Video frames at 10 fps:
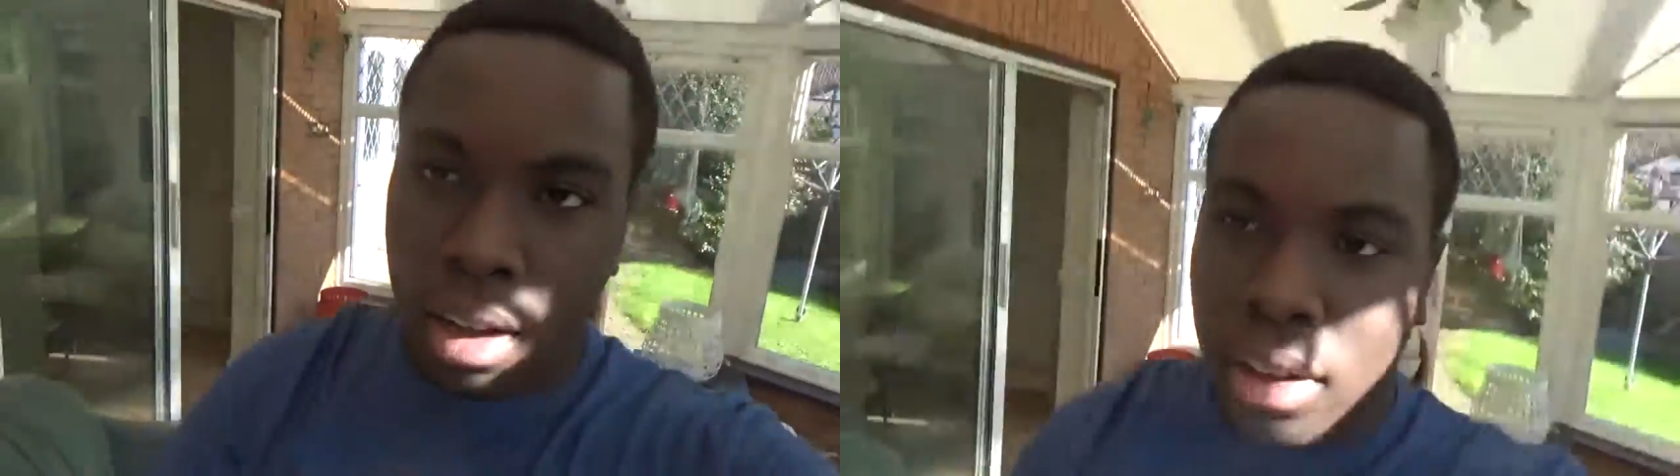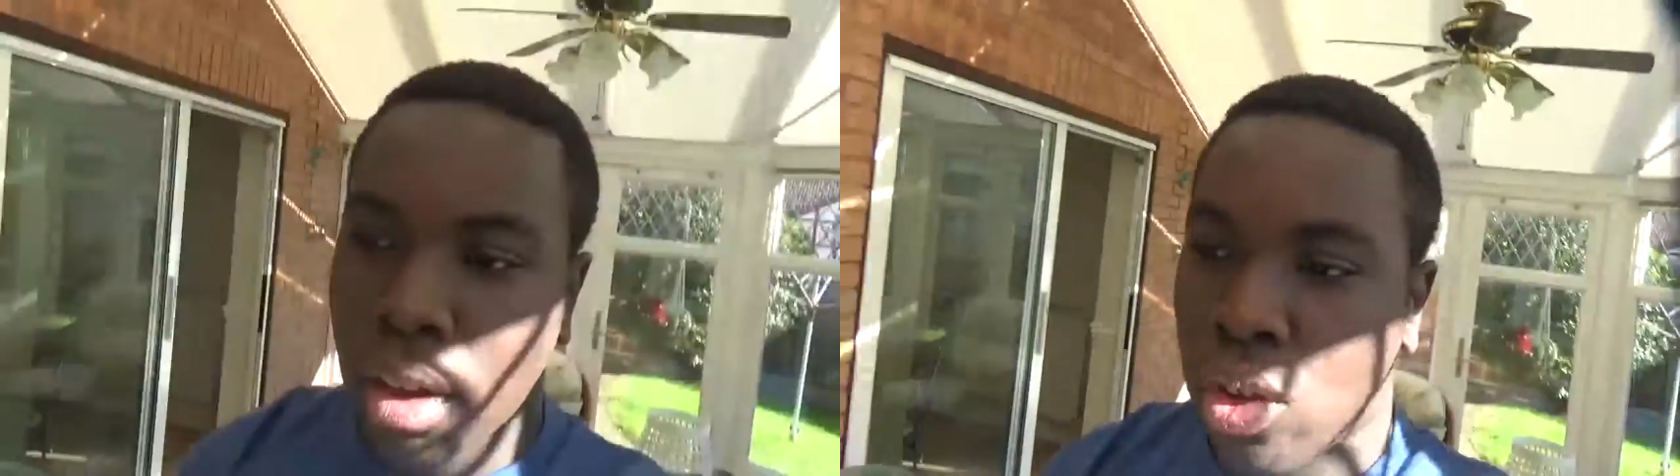
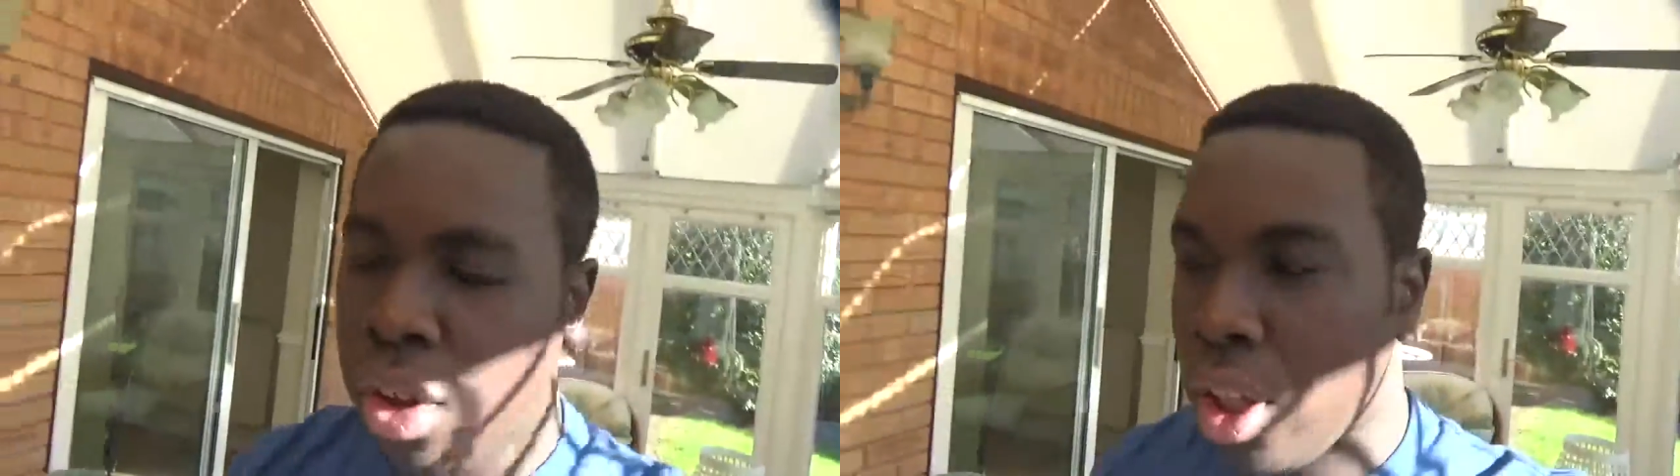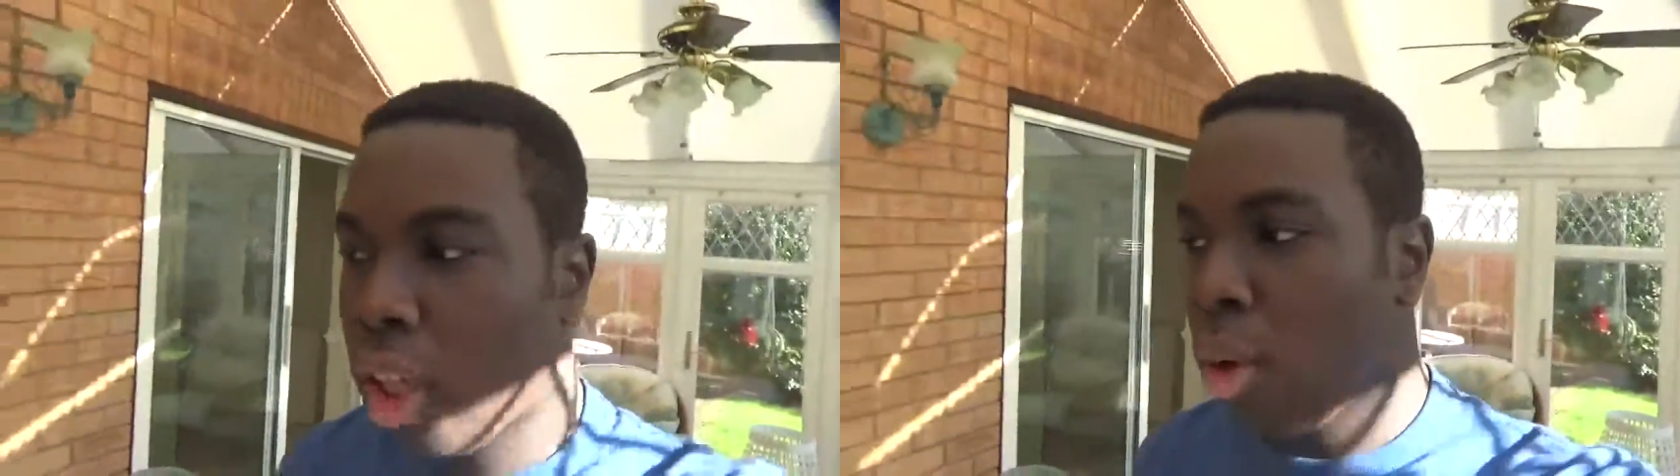
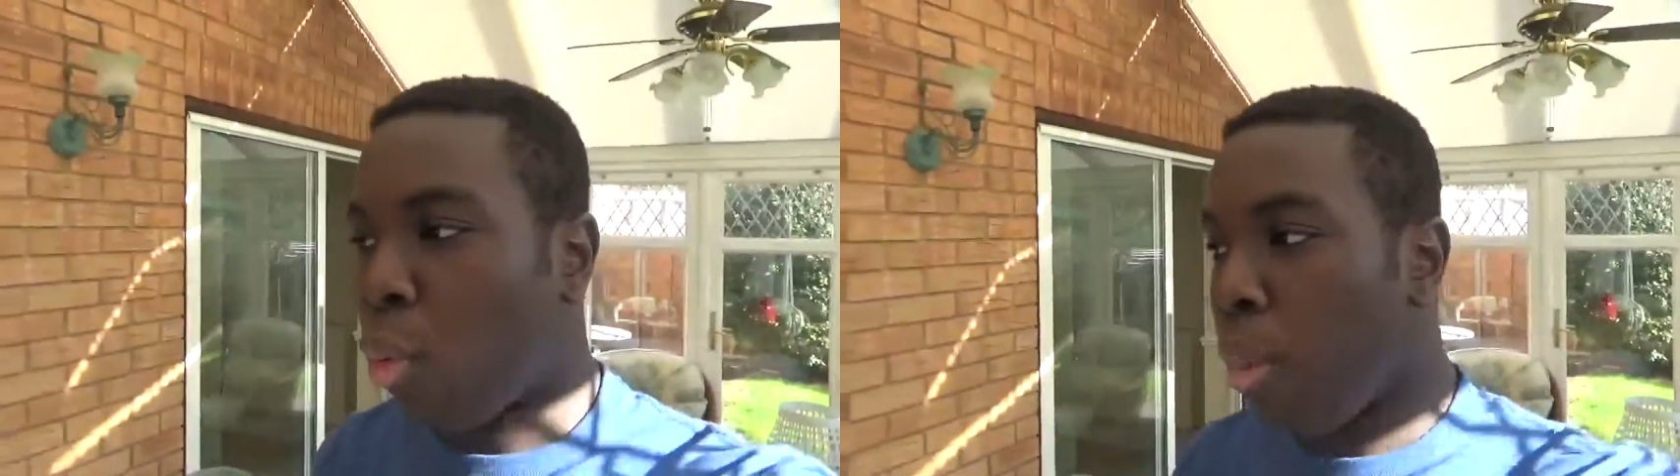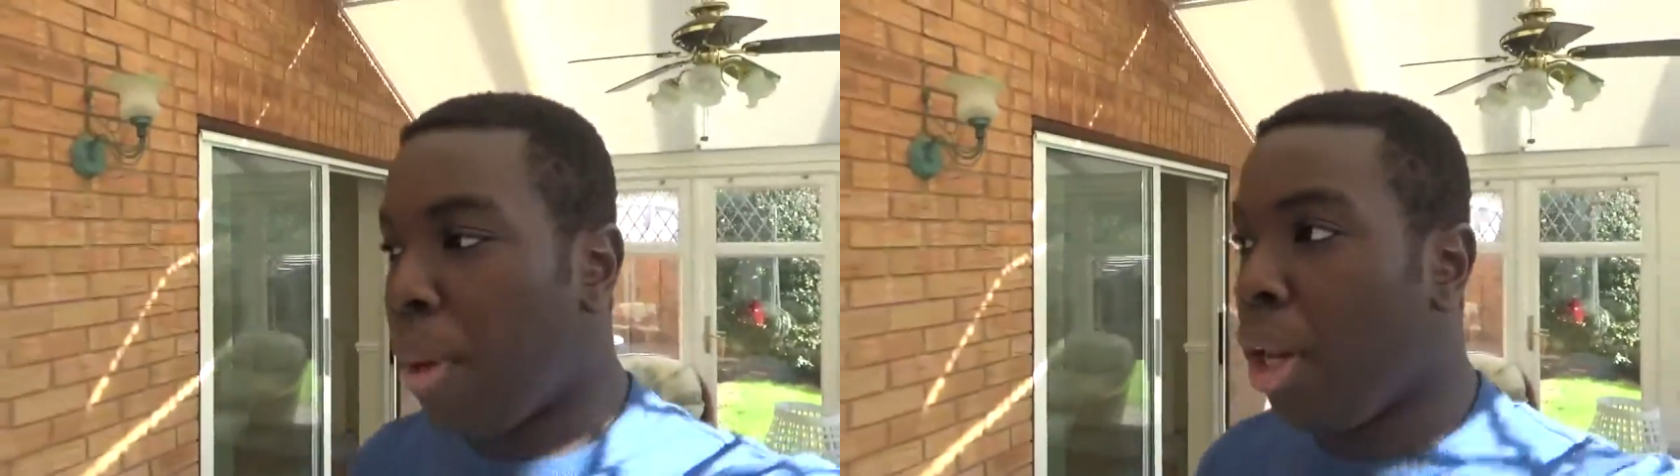Literally,
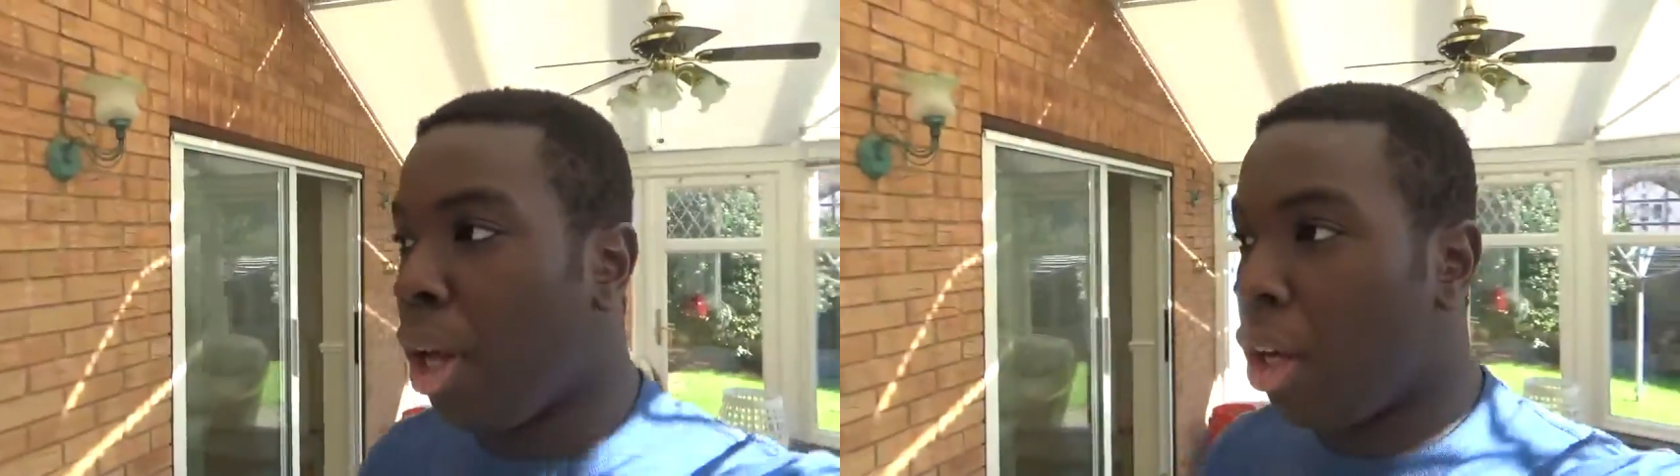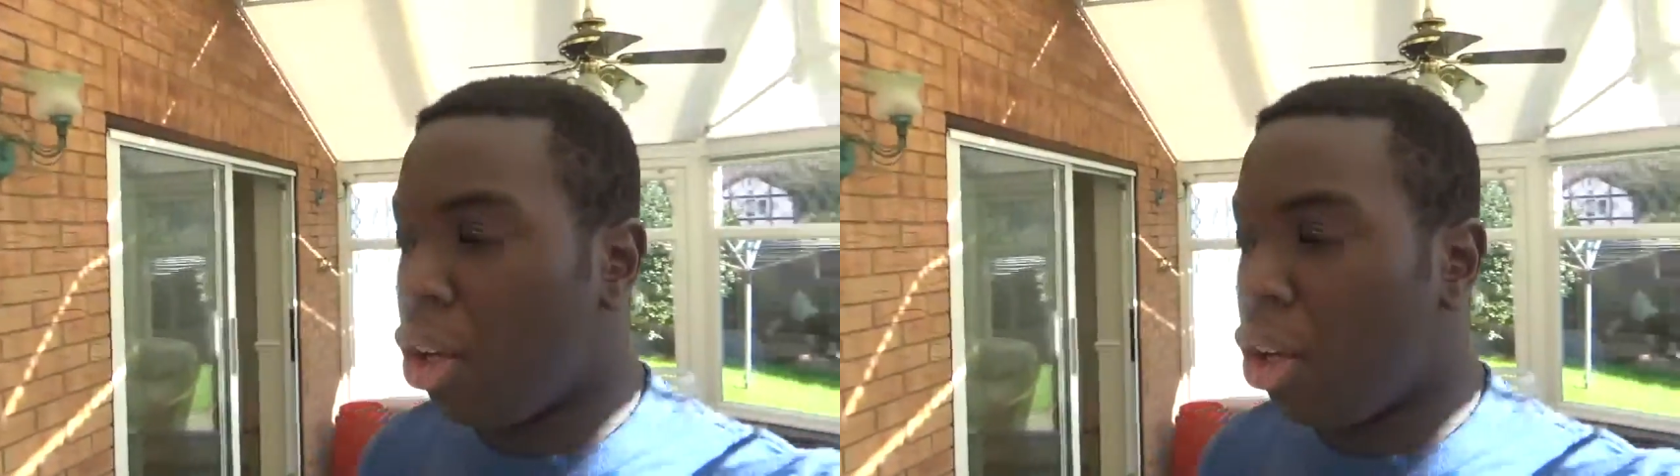women,